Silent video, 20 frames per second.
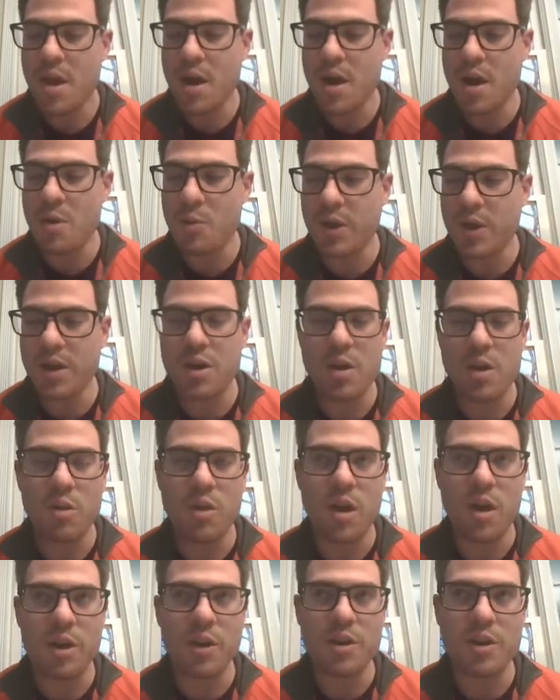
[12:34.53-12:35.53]
we can no
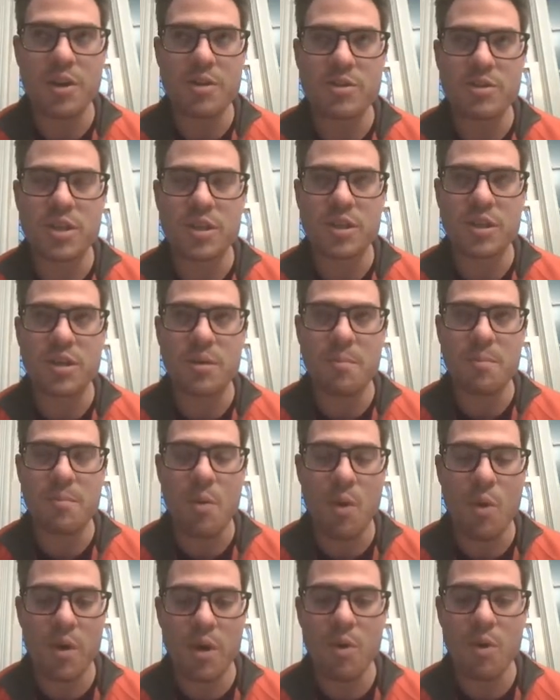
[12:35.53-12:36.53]
longer use it to
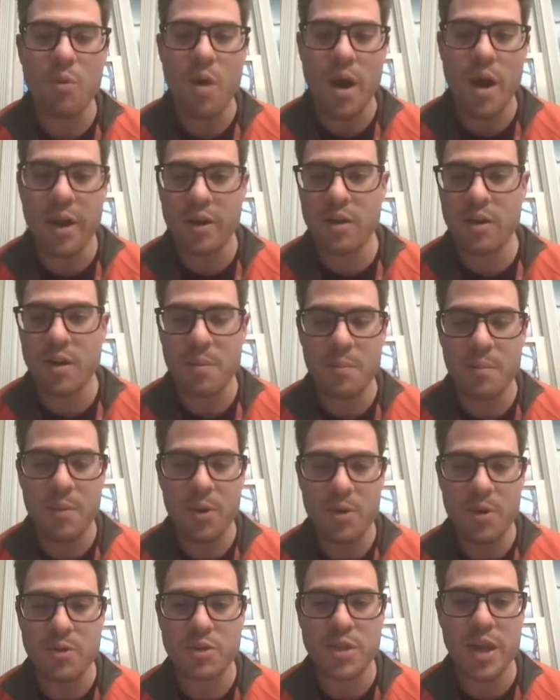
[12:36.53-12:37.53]
boil water and
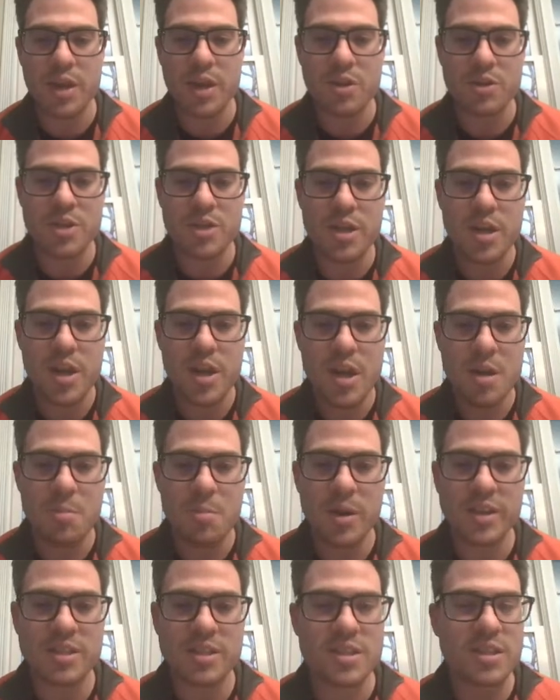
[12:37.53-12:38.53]
produce energy,
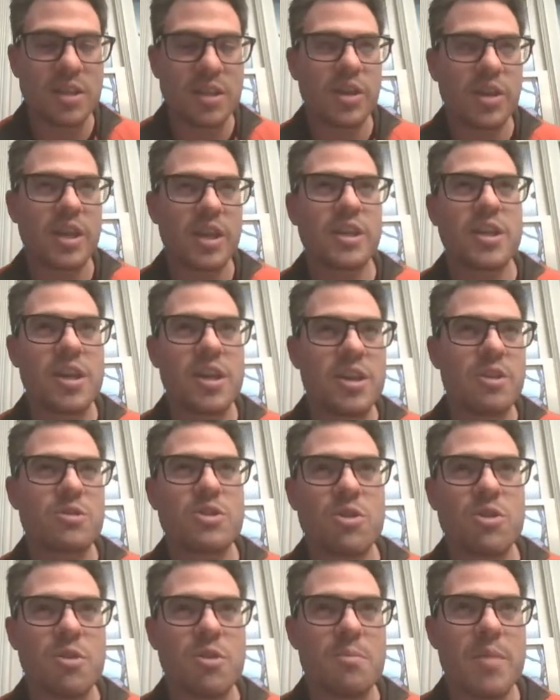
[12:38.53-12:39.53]
but it still
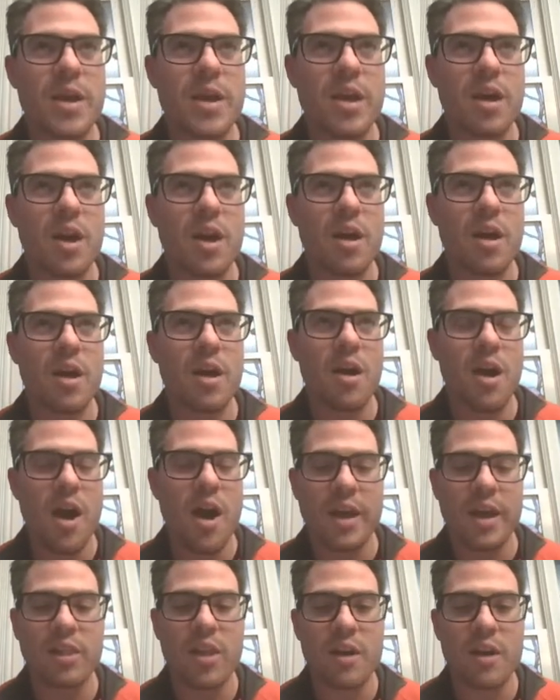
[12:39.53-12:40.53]
continues to emit a
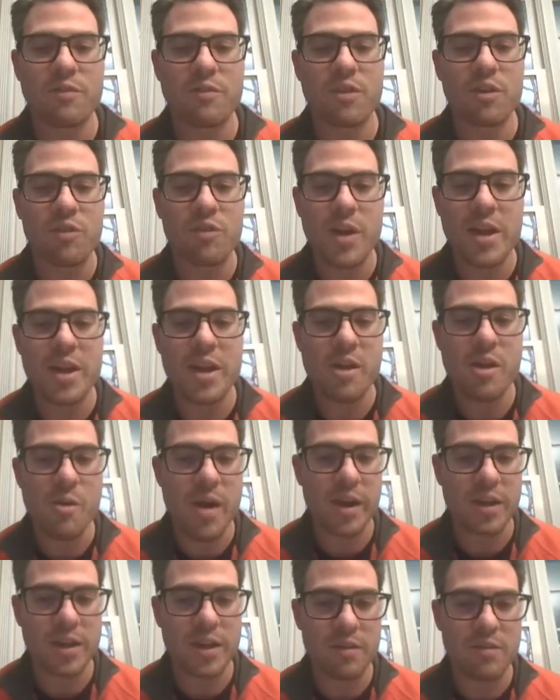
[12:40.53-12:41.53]
high level of
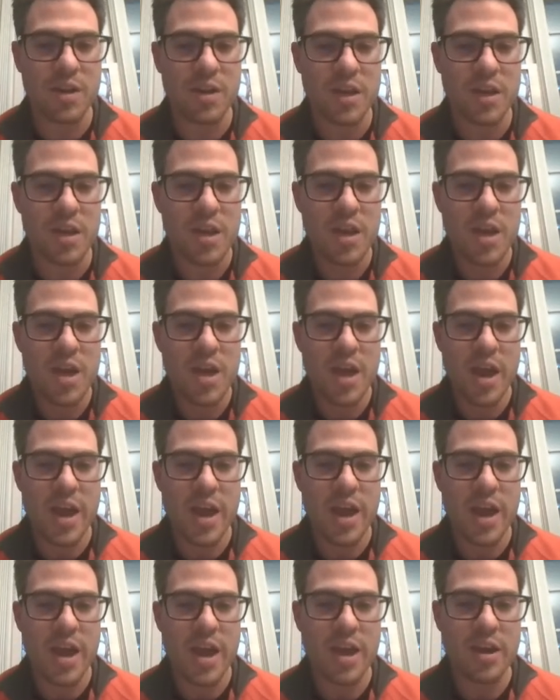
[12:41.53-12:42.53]
radioactivity.
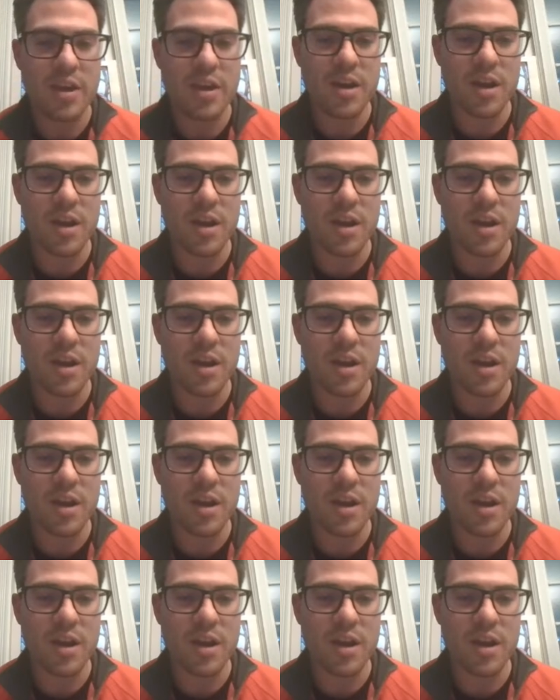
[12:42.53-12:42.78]
And